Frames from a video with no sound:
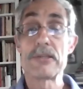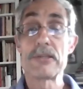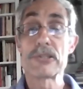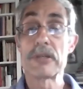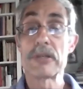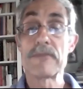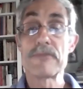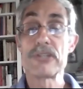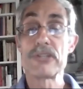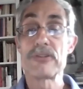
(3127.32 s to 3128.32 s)
deserting
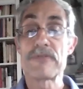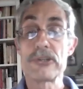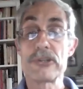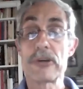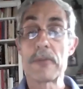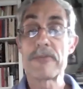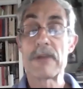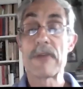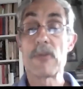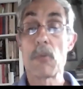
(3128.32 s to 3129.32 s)
Virginia for Europe
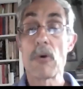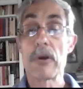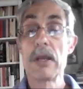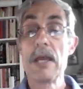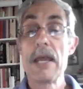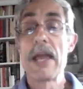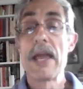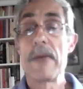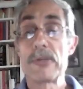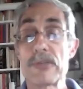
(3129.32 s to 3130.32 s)
throughout the war,
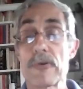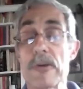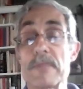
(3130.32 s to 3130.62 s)
which of course